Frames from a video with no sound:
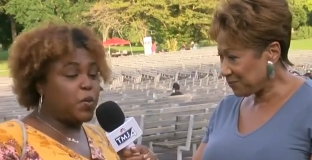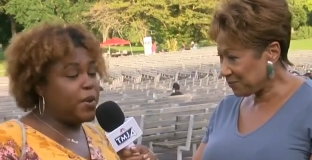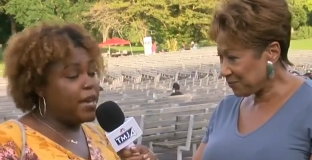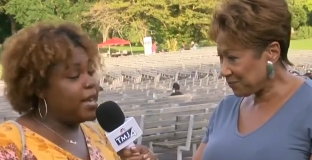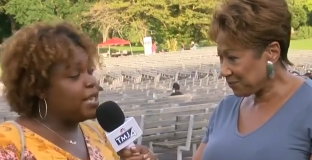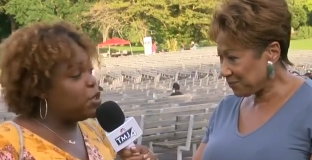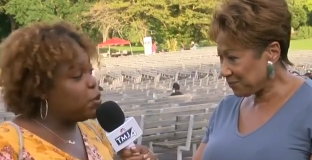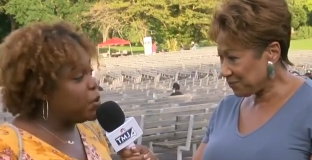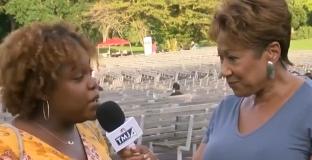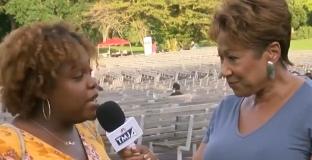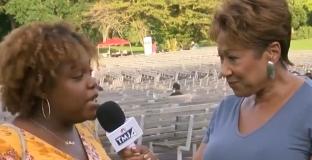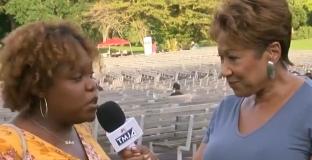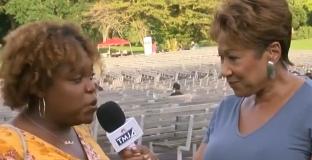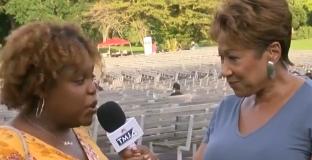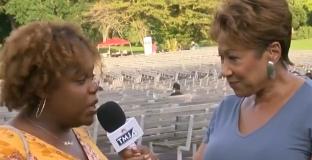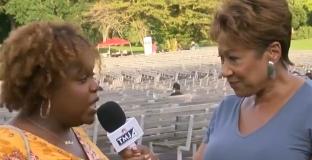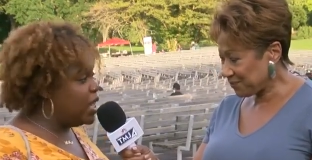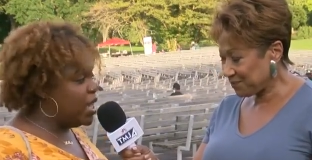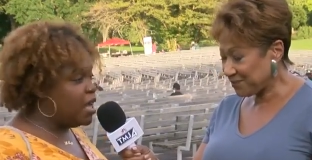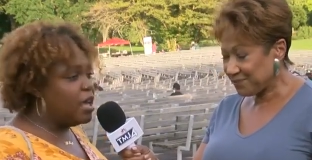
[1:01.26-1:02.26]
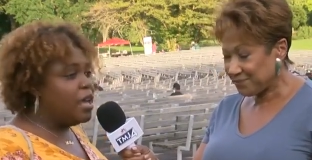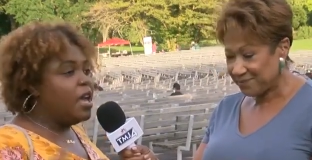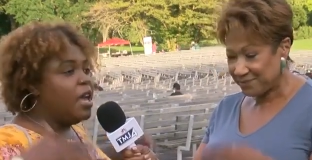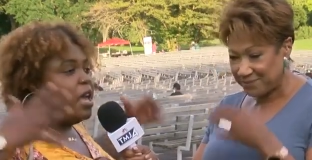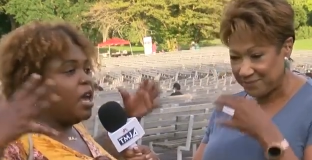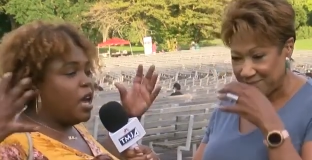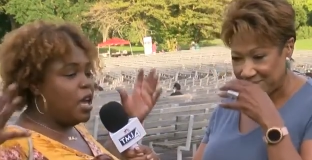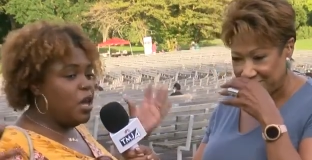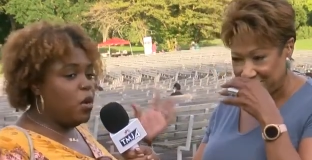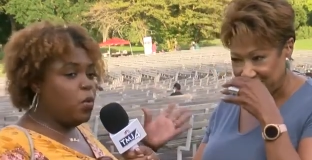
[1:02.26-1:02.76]
Speaker 1: to be in 2020,
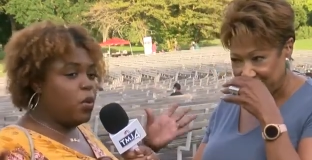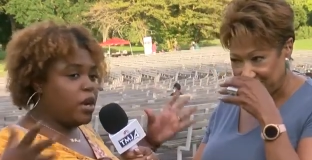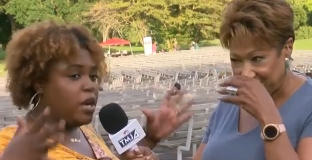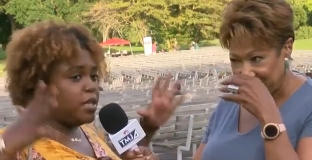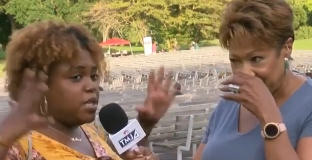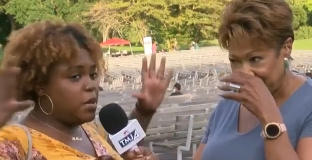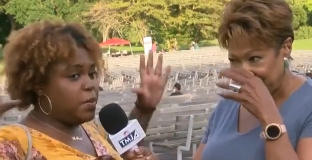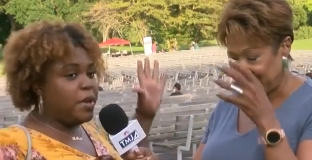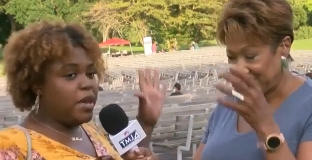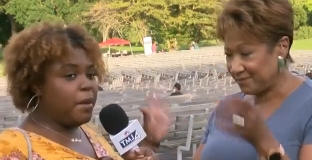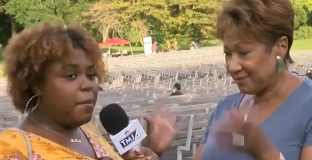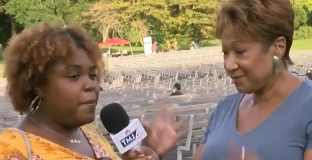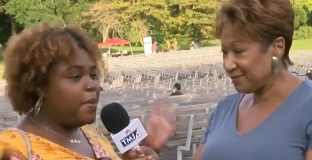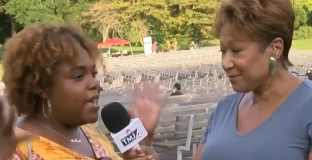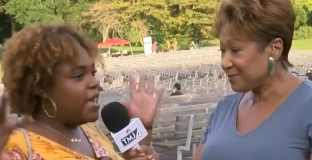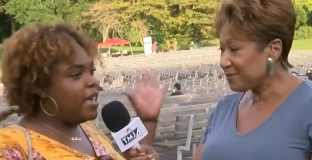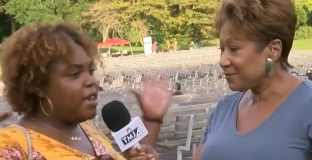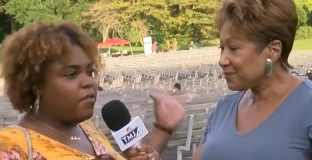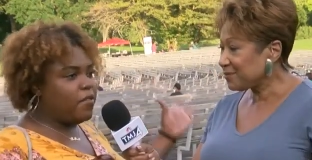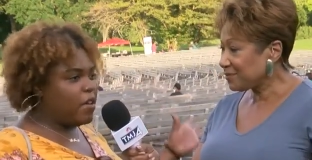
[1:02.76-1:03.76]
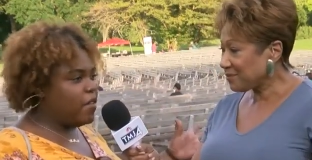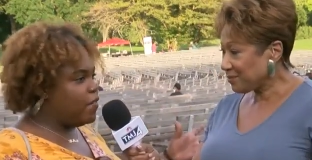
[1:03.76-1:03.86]
and we wanted it to be a big